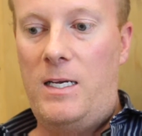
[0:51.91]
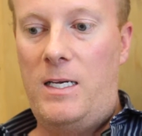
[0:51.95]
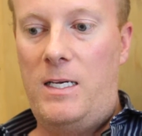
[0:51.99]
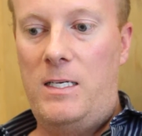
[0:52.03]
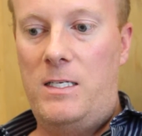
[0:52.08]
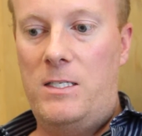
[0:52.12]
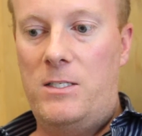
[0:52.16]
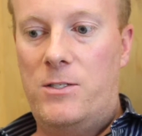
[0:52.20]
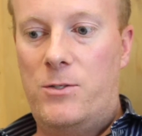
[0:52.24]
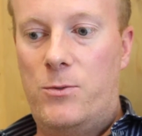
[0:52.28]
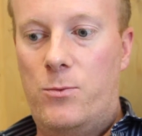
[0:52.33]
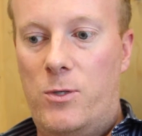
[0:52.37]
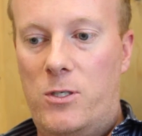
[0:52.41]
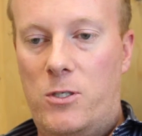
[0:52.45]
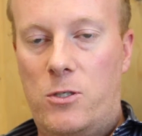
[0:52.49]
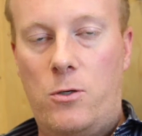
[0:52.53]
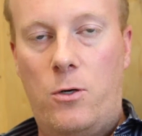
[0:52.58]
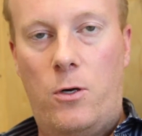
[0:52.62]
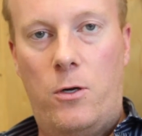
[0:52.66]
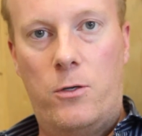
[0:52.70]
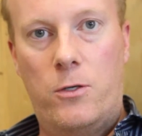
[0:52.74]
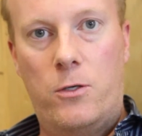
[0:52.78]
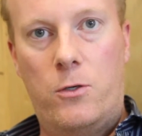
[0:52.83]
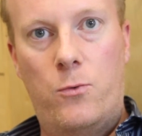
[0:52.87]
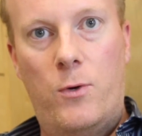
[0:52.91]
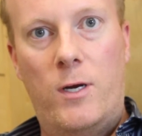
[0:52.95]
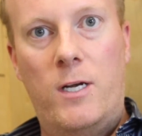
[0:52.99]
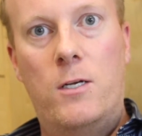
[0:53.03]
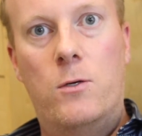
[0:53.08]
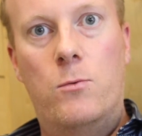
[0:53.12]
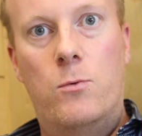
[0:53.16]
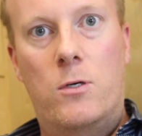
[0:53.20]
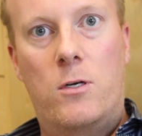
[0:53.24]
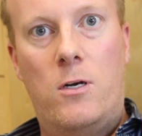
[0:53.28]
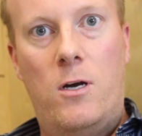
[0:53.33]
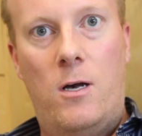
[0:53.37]
is what's called a
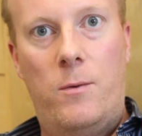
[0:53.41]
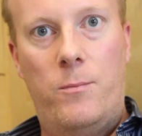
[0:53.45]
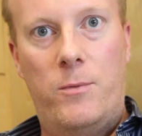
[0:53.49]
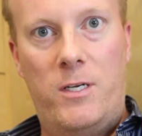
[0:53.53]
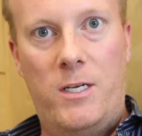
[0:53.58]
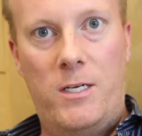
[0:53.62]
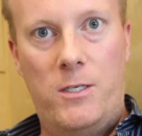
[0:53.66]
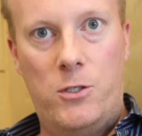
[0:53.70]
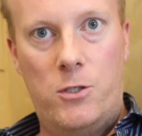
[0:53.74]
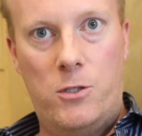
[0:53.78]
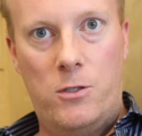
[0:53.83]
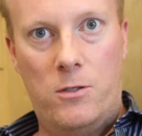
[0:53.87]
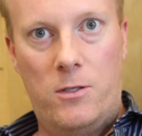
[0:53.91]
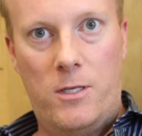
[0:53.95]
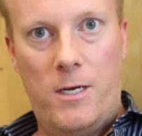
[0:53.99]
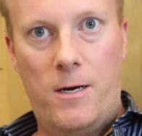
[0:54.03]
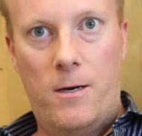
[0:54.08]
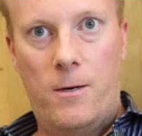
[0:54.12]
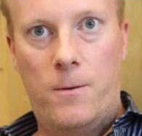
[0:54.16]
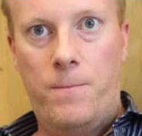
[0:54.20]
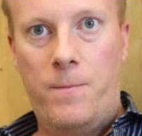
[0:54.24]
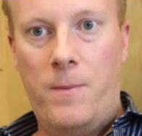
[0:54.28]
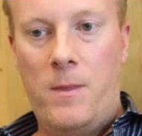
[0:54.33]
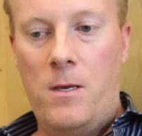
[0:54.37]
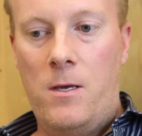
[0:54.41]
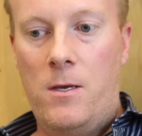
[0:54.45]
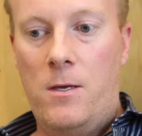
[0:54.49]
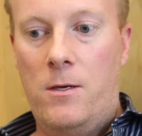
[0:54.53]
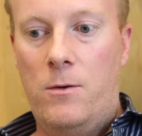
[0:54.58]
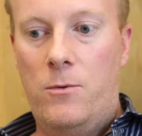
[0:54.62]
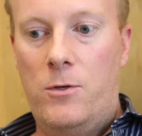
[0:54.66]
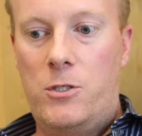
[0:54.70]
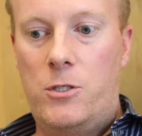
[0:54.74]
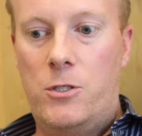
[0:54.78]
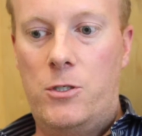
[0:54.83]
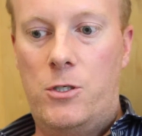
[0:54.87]
graded recombination layer,
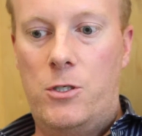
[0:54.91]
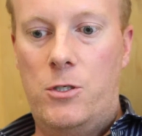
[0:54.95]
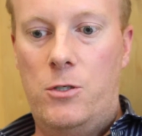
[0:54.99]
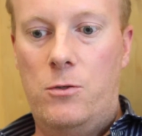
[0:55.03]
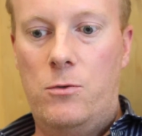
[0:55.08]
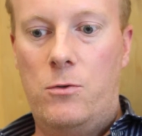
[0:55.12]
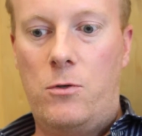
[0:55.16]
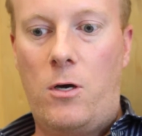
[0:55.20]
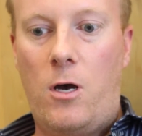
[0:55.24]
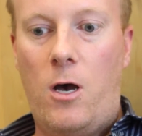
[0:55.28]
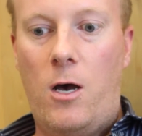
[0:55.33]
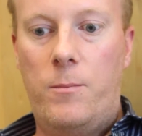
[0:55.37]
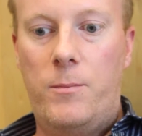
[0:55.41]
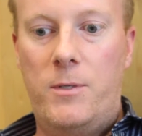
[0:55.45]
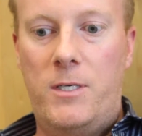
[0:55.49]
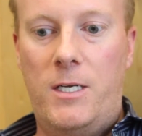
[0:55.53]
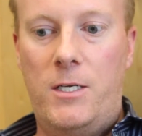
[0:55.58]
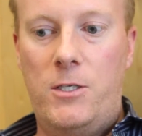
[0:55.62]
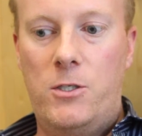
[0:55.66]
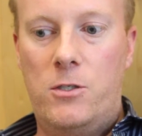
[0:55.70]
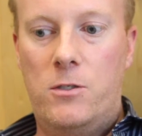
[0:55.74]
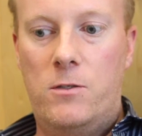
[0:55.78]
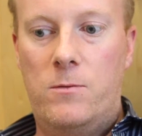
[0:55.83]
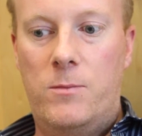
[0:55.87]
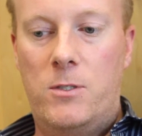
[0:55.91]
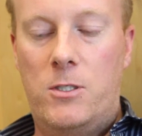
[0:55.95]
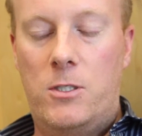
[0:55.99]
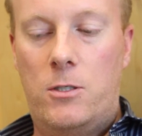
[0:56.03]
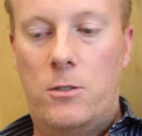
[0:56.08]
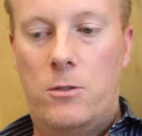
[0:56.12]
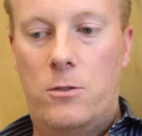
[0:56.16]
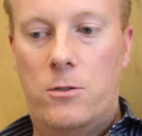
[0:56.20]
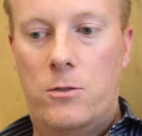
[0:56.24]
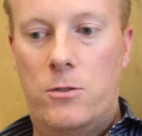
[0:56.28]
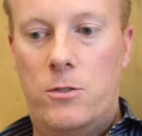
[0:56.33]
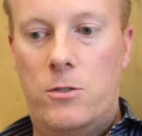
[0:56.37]
which is a new combination of
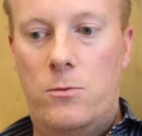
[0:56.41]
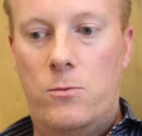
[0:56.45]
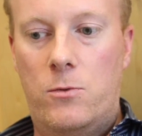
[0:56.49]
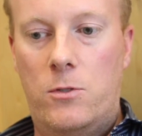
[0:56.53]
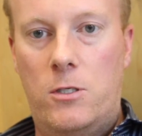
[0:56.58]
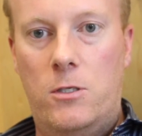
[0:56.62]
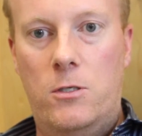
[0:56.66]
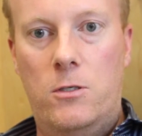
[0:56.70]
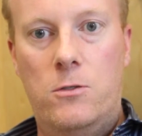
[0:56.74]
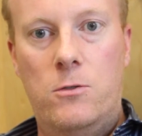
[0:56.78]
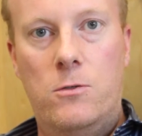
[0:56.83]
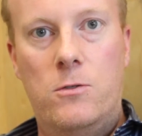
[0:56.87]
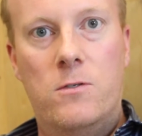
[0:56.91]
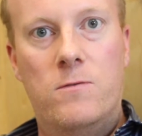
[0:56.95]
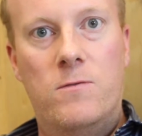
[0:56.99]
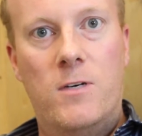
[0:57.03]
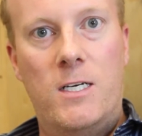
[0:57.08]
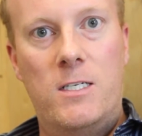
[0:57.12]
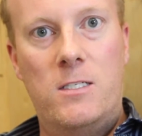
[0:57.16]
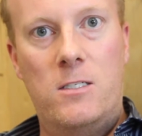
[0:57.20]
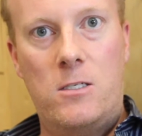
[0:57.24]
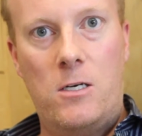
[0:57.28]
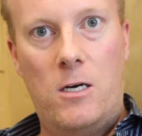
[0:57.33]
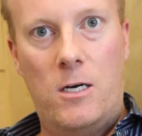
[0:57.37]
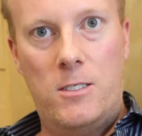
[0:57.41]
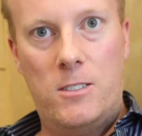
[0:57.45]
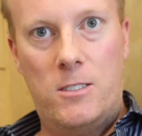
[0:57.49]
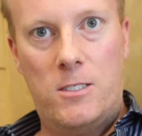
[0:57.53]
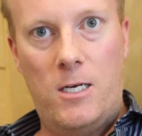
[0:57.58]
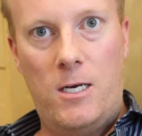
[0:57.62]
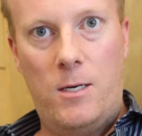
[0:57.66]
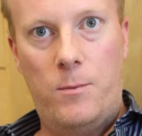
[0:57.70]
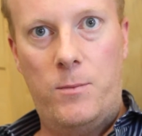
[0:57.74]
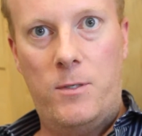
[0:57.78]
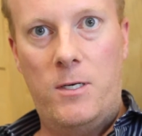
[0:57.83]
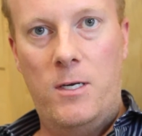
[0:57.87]
materials and really a new device
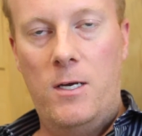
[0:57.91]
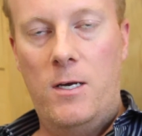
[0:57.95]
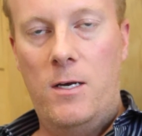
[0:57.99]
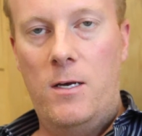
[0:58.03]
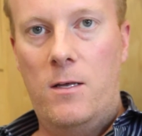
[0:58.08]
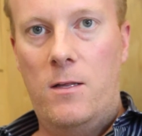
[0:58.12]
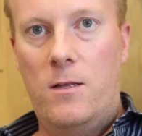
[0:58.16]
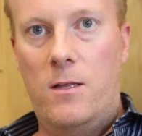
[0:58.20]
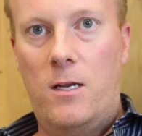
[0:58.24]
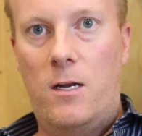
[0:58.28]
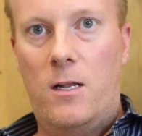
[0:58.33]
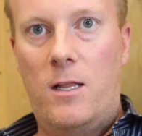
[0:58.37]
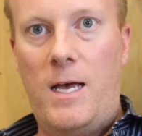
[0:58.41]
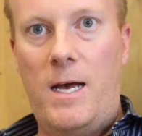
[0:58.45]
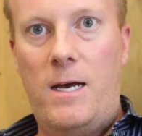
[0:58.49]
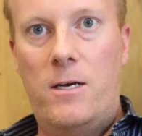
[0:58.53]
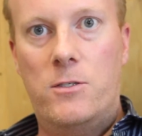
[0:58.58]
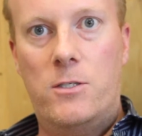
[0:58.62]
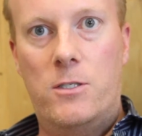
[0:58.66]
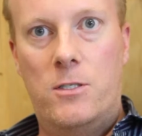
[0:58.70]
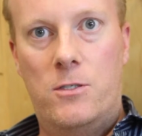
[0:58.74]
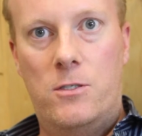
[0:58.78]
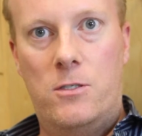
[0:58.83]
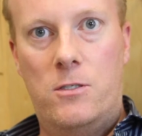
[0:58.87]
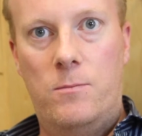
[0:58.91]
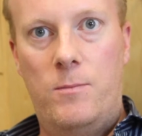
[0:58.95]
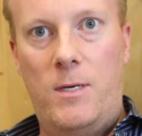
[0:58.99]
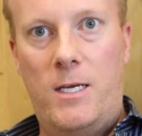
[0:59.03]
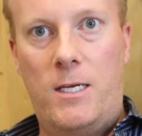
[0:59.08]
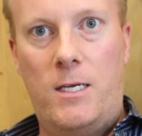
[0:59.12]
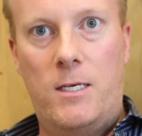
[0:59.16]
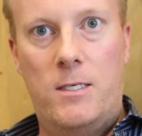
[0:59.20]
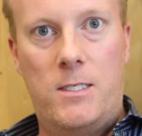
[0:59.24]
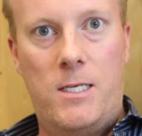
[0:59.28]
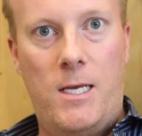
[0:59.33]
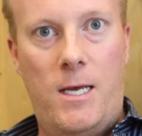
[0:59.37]
concept that allows us to
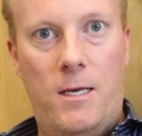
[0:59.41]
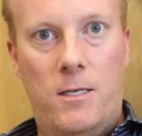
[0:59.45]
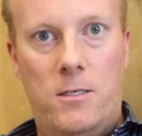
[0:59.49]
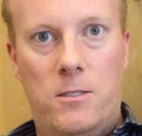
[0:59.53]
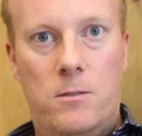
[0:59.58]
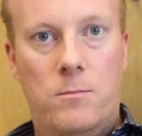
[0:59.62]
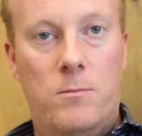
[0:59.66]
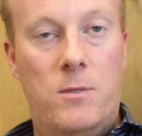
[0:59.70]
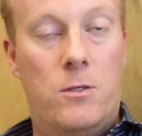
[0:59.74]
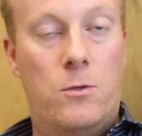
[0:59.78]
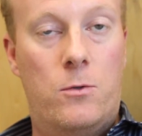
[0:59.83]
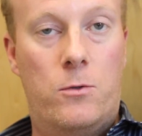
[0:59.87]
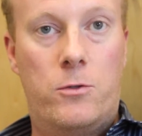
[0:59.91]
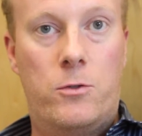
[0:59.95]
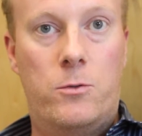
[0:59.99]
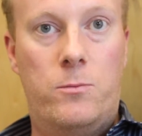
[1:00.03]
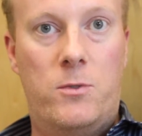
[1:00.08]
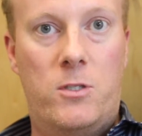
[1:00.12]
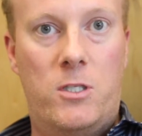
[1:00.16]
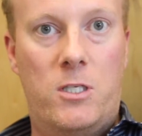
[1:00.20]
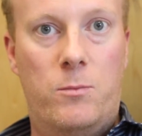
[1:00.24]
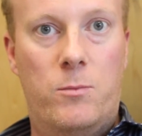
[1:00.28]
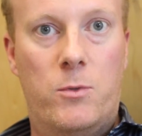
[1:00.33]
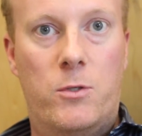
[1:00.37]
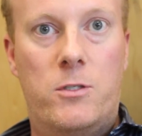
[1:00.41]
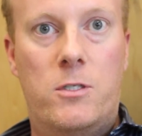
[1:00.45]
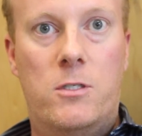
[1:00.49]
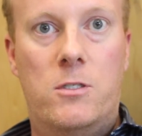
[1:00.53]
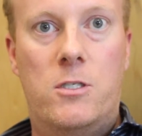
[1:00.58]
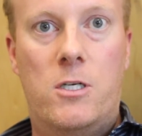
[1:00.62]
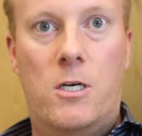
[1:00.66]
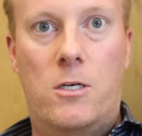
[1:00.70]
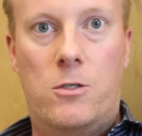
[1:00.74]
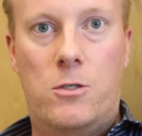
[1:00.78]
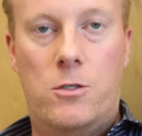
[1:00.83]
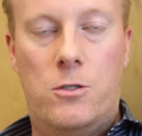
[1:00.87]
make a tandem and ultimately
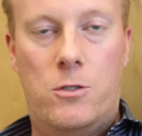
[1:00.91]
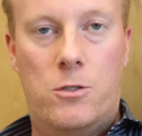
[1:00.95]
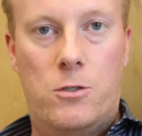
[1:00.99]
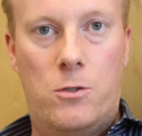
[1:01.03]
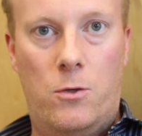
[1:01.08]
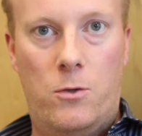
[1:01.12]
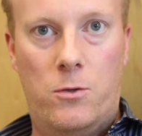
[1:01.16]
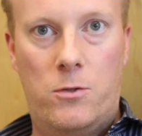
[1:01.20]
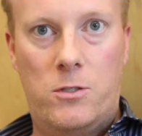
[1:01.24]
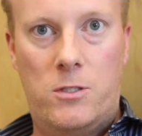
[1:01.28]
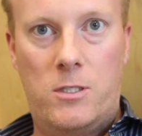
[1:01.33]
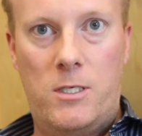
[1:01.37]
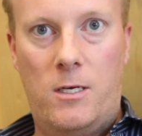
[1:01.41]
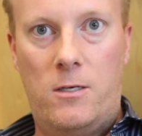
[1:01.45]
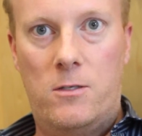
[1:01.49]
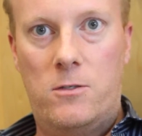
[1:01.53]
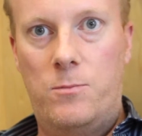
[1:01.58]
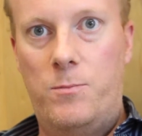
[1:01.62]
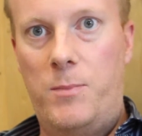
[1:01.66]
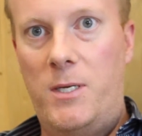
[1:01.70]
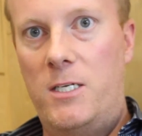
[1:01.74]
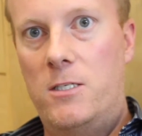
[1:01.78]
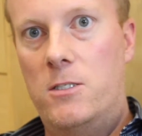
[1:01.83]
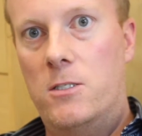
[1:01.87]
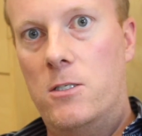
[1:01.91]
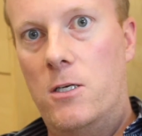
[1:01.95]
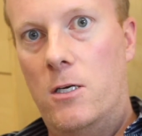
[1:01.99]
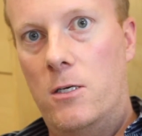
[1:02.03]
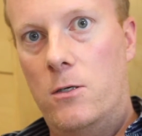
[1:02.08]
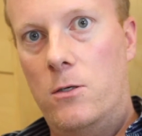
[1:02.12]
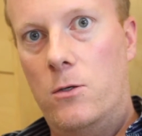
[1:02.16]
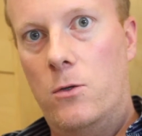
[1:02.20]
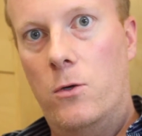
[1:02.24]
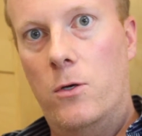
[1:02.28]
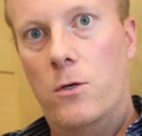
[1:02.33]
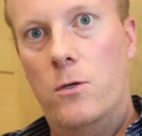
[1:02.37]
multi-junction solar cells based
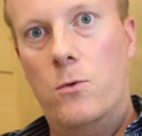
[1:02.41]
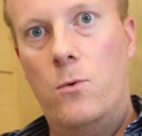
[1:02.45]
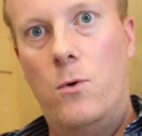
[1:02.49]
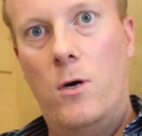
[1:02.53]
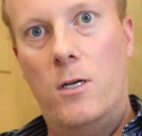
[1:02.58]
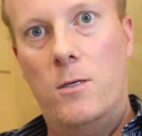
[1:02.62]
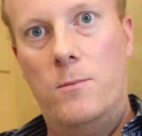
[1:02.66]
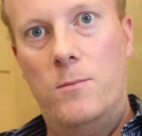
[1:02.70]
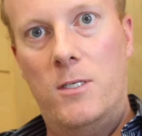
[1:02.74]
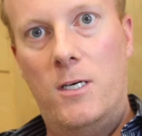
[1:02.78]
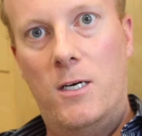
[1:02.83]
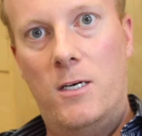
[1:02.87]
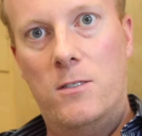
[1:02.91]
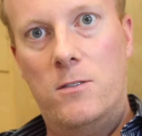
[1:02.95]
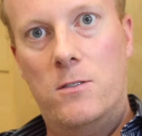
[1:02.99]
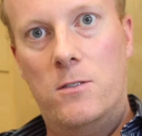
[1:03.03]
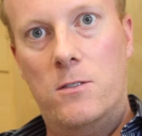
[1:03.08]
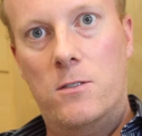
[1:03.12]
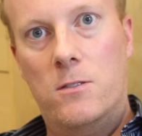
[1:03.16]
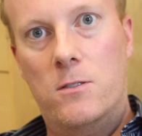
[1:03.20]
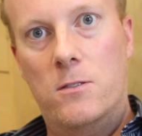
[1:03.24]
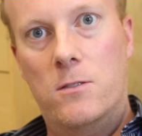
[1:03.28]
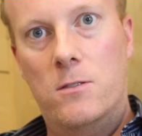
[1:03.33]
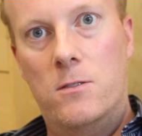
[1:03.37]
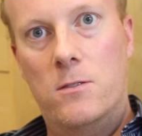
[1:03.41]
on colloidal quantum dots.